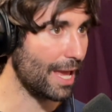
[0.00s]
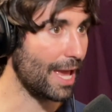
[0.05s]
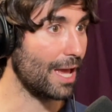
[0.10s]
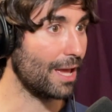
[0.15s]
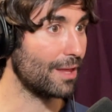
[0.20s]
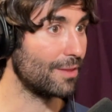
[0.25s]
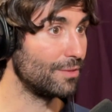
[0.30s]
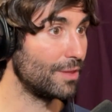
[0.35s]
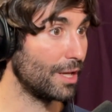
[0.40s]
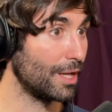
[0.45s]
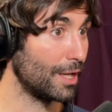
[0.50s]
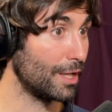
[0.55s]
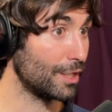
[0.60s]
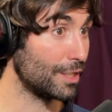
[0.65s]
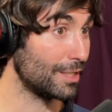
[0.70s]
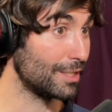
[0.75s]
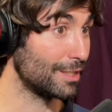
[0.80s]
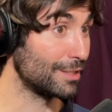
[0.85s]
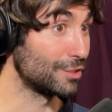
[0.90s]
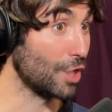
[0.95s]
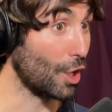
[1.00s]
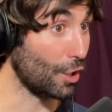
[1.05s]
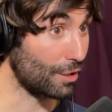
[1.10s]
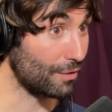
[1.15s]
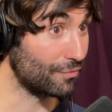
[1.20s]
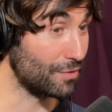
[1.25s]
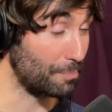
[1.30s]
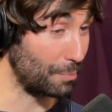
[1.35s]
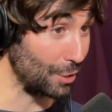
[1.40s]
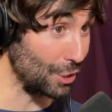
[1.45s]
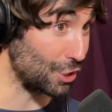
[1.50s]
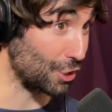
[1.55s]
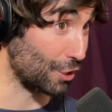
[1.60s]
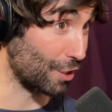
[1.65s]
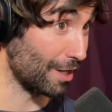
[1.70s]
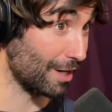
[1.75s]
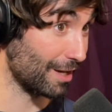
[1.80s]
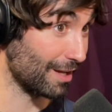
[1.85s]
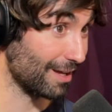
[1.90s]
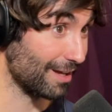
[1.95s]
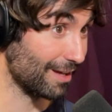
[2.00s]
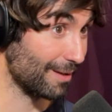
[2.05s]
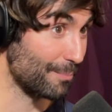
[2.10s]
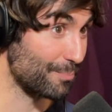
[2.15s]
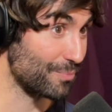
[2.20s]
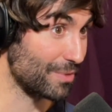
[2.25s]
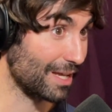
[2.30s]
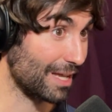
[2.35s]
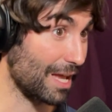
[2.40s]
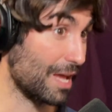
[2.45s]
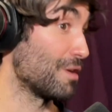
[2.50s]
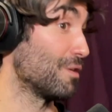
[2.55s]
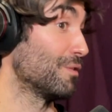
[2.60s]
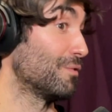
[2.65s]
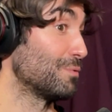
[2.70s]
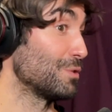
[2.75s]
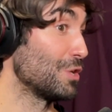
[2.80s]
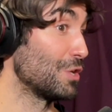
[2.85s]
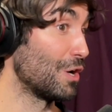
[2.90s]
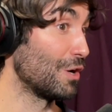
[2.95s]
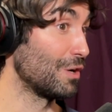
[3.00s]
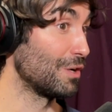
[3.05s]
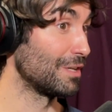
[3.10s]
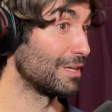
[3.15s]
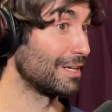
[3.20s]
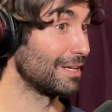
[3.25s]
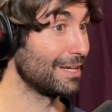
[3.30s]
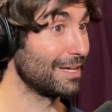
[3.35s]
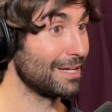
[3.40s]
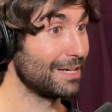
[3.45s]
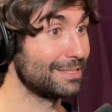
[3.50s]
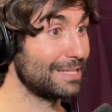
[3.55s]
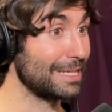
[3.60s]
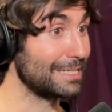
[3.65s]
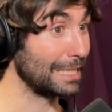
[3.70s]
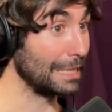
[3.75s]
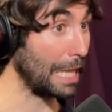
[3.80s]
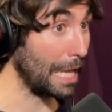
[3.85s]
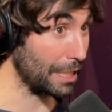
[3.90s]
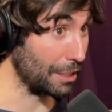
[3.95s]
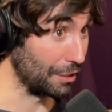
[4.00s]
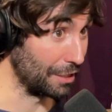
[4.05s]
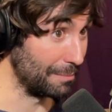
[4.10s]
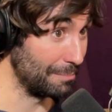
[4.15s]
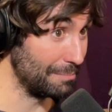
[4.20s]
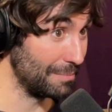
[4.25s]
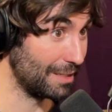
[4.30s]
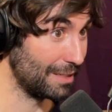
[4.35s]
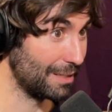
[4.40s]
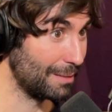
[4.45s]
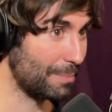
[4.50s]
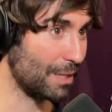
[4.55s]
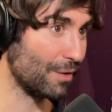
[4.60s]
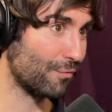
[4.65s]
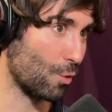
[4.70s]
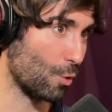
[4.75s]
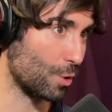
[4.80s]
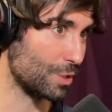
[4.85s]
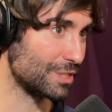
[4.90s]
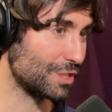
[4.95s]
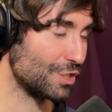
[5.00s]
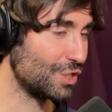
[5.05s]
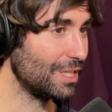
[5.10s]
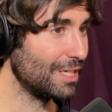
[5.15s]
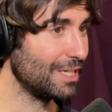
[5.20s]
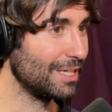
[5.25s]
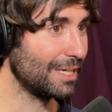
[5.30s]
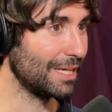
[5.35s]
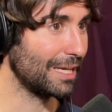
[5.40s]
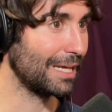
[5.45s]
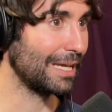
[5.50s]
And the daughter of the preacher, kind of takes a like on him. But of course, she